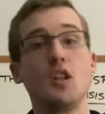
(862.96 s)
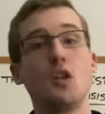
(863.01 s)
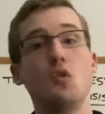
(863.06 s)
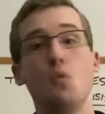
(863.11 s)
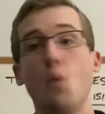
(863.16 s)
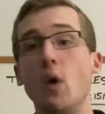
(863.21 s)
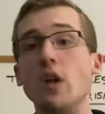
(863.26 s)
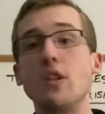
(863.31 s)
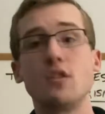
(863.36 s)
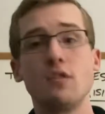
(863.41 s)

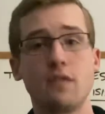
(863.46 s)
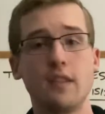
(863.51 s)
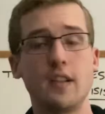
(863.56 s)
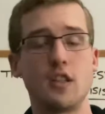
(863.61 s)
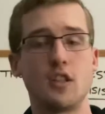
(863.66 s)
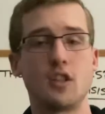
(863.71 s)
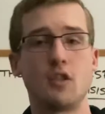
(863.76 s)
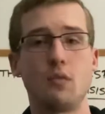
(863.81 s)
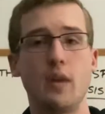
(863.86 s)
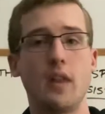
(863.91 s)
Once you've
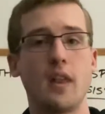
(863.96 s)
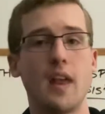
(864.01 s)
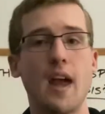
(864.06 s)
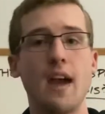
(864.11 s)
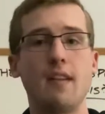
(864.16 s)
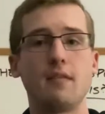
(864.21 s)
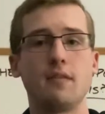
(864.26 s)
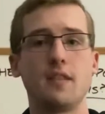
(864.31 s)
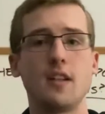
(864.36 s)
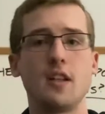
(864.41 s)
finished with
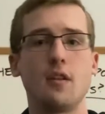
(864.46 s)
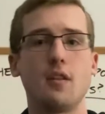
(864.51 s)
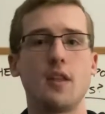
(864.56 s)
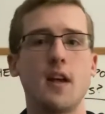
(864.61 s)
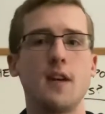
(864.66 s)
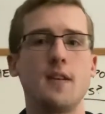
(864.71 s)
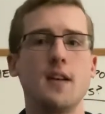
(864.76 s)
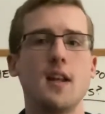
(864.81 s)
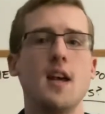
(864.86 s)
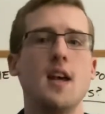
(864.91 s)
that video
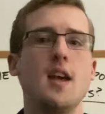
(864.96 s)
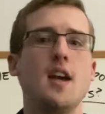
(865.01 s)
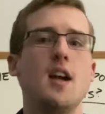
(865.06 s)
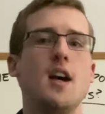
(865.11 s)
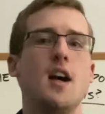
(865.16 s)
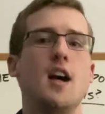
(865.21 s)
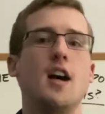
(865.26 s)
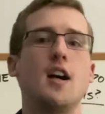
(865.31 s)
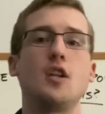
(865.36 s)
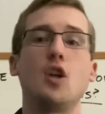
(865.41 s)
then,
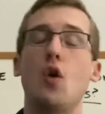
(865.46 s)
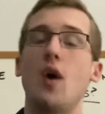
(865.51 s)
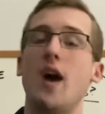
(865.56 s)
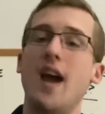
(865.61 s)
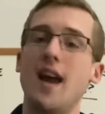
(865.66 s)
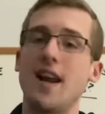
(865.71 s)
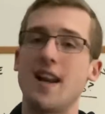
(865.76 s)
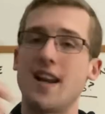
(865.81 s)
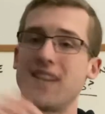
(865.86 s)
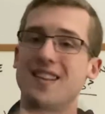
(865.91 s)
go
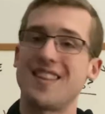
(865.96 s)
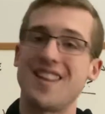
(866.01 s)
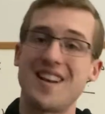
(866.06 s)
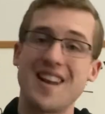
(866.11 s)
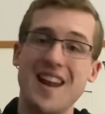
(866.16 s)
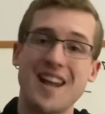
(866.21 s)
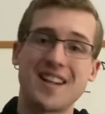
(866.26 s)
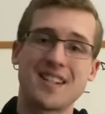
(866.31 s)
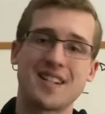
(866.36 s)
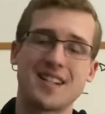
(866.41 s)
ahead and the
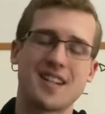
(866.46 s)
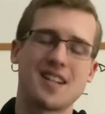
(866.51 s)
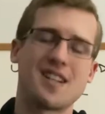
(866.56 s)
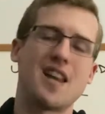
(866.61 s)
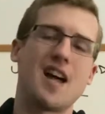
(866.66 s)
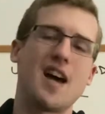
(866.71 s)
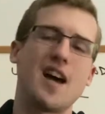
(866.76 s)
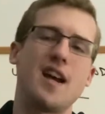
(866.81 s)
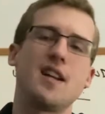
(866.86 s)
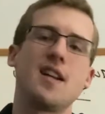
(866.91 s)
next
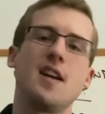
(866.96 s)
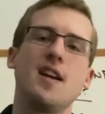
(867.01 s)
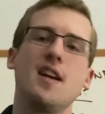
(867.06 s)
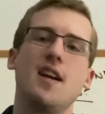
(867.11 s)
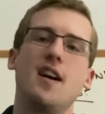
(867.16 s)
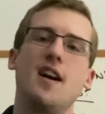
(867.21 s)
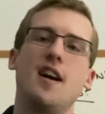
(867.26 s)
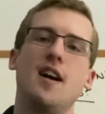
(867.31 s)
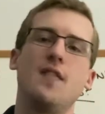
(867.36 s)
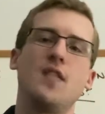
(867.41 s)
slide,
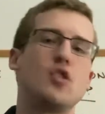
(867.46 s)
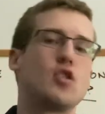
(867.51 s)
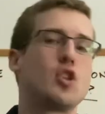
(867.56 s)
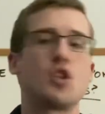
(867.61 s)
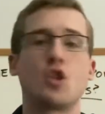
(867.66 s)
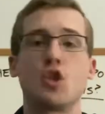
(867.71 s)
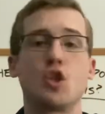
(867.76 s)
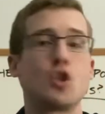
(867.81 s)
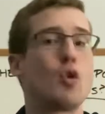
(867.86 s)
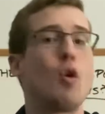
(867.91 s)
there's just
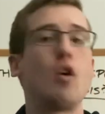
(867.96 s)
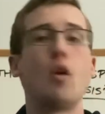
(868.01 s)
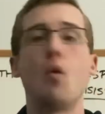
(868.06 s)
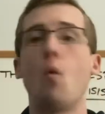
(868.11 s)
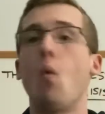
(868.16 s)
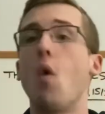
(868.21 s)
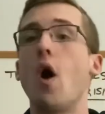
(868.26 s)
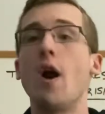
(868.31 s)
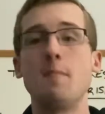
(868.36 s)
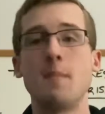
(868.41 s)
a short
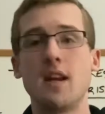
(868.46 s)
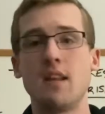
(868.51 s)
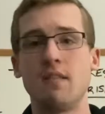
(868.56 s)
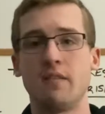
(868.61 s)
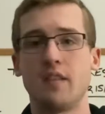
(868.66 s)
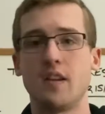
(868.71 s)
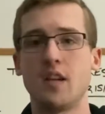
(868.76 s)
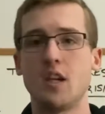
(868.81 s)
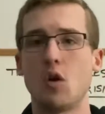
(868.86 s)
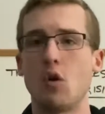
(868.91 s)
1-minute
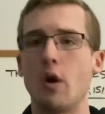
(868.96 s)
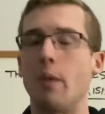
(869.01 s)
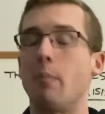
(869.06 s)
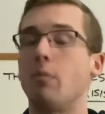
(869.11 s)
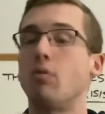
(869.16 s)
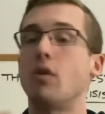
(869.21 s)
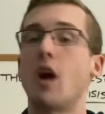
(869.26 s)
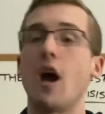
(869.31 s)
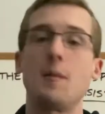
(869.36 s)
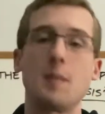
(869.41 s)
video, a
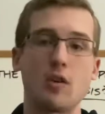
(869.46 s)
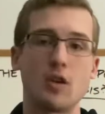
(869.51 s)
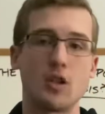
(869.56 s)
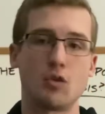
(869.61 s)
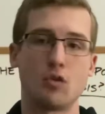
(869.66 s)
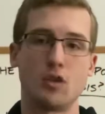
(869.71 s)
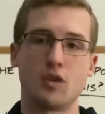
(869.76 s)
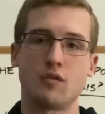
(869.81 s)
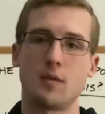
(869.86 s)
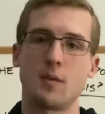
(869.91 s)
primary
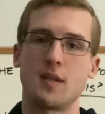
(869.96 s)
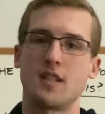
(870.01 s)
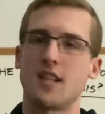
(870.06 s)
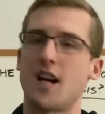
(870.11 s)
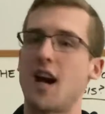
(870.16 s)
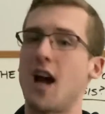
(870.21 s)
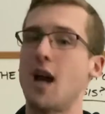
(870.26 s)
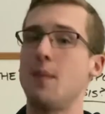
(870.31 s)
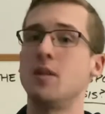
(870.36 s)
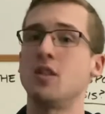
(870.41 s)
source from the
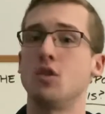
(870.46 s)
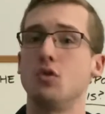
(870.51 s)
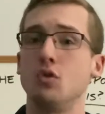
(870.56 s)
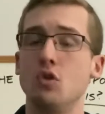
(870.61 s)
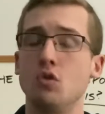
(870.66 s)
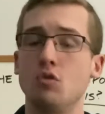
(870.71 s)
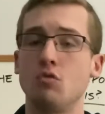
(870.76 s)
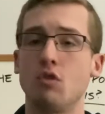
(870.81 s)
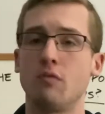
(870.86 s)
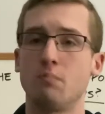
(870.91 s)
time. It's a
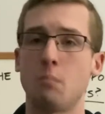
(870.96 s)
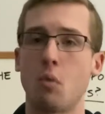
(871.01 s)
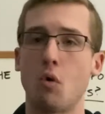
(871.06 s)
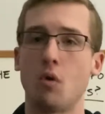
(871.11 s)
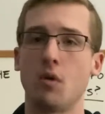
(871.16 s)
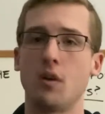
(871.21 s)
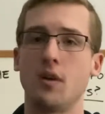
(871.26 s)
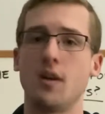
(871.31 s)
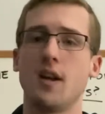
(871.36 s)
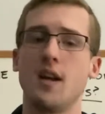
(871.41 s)
news
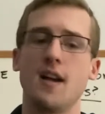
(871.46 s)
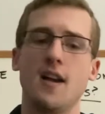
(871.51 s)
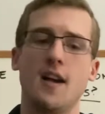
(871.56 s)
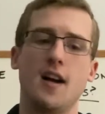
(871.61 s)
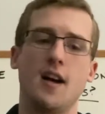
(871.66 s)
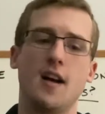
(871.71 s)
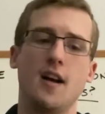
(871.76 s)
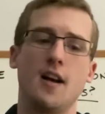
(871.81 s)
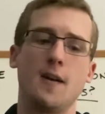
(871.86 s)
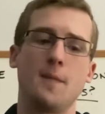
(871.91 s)
report
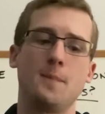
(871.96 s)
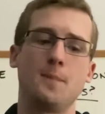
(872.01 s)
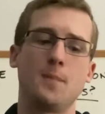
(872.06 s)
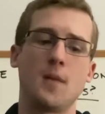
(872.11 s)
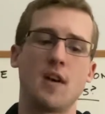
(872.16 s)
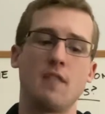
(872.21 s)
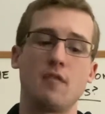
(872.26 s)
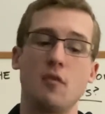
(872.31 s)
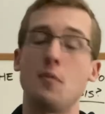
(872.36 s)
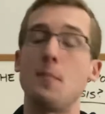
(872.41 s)

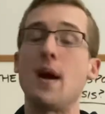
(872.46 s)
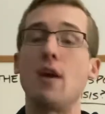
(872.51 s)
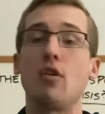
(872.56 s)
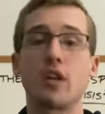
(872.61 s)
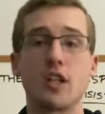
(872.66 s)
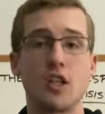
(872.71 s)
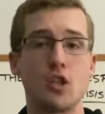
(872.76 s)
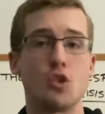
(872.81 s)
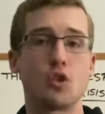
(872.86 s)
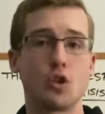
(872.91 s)
of an
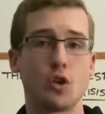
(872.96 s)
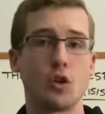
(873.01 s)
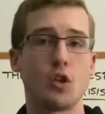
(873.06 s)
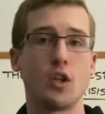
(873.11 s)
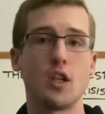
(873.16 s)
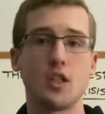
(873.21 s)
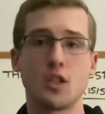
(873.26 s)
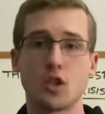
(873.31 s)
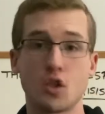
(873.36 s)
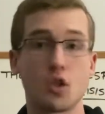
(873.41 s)
American
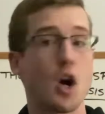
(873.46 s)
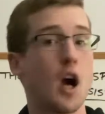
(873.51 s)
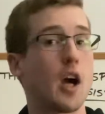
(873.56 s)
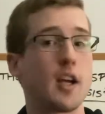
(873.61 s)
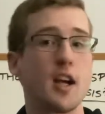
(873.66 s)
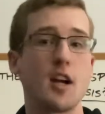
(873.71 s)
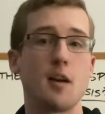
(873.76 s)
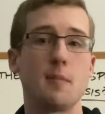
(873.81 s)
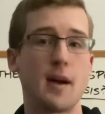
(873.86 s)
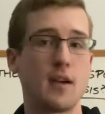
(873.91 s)
journalist
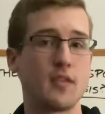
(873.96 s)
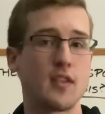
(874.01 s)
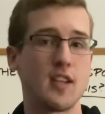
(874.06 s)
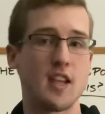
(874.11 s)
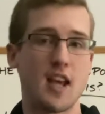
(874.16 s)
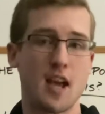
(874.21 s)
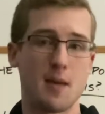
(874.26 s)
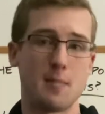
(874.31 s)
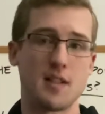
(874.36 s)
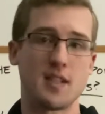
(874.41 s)
talking about the
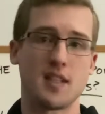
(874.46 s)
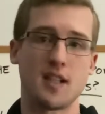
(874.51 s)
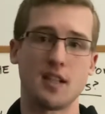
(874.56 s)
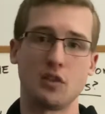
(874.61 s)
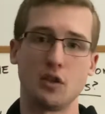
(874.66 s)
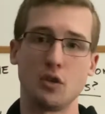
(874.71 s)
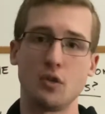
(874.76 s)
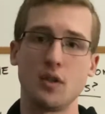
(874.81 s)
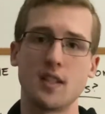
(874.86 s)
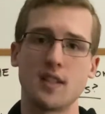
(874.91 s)
MS St.
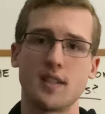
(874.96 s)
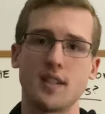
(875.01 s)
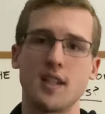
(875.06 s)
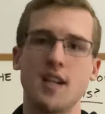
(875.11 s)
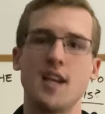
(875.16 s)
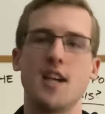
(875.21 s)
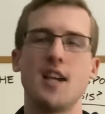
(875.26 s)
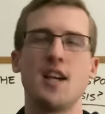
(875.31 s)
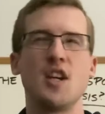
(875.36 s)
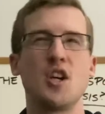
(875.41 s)
Louis.
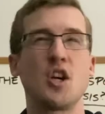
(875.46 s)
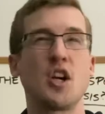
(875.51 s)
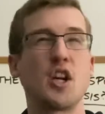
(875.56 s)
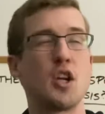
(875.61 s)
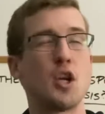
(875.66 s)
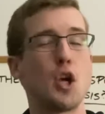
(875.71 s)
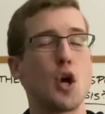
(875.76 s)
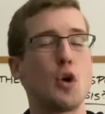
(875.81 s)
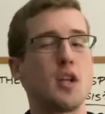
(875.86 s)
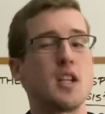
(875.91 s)
You're going to
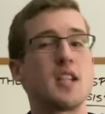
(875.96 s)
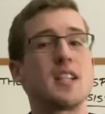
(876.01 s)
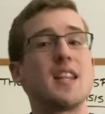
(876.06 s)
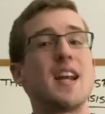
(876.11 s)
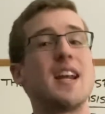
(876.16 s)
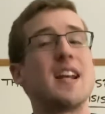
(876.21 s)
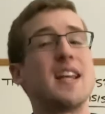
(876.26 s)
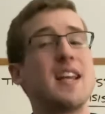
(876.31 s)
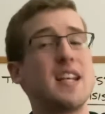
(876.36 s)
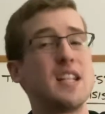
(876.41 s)
notice
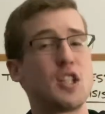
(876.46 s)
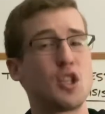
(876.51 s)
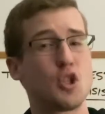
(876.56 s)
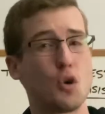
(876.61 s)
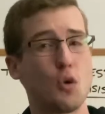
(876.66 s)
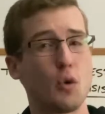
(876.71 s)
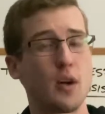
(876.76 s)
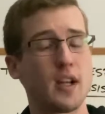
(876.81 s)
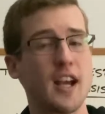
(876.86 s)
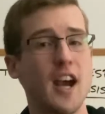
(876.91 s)
that his
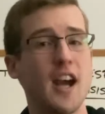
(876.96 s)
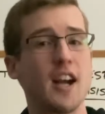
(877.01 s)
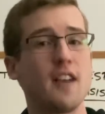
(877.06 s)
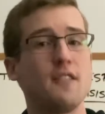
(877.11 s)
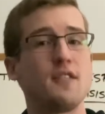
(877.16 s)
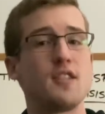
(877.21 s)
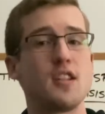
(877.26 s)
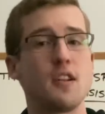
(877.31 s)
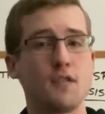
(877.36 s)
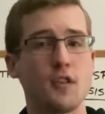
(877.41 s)
story kind
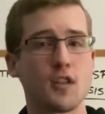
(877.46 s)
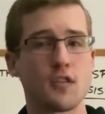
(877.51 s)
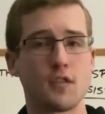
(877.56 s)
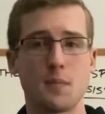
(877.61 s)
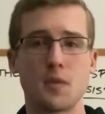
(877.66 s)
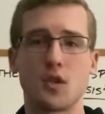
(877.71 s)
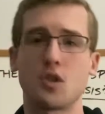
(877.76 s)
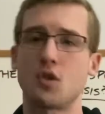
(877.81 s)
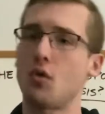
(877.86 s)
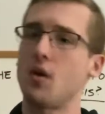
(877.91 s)
of differs from
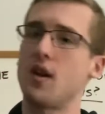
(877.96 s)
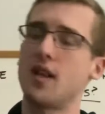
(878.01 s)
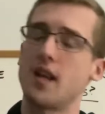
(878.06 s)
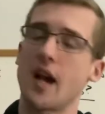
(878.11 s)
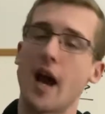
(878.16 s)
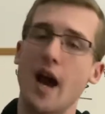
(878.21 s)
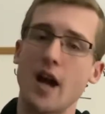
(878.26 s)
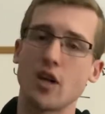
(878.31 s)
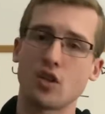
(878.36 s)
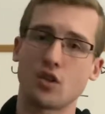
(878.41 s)
the story that
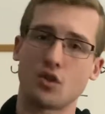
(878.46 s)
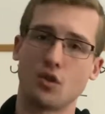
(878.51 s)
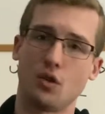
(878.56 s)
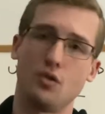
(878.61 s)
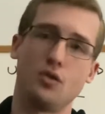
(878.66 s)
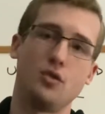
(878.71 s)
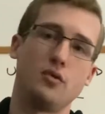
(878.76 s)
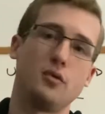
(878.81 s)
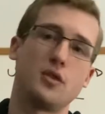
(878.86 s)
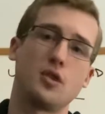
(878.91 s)
I just
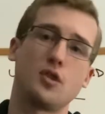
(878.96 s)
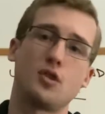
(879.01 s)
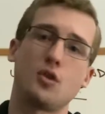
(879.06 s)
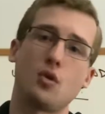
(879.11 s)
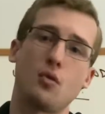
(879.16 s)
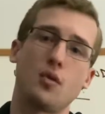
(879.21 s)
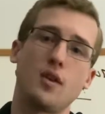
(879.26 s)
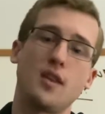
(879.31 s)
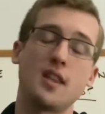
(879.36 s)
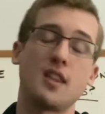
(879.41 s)
told you and the
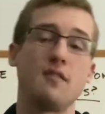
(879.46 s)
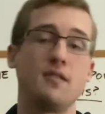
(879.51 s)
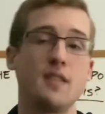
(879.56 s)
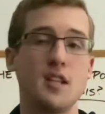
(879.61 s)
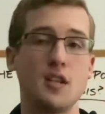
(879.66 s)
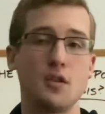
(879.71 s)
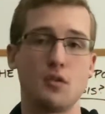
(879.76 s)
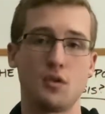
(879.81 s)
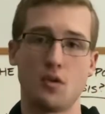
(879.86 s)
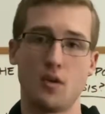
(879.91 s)
story that the
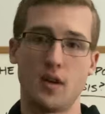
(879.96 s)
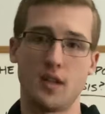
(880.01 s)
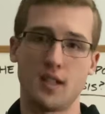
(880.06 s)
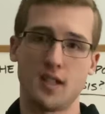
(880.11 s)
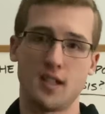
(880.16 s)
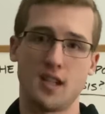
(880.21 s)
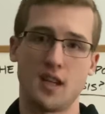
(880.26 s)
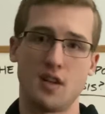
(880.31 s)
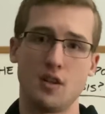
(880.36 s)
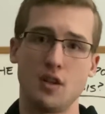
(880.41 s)
video is going to
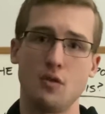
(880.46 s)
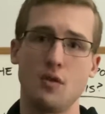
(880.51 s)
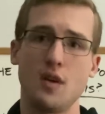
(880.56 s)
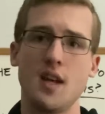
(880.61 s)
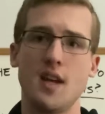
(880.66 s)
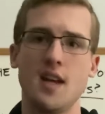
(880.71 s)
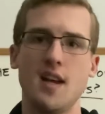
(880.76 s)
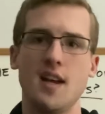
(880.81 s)
tell you.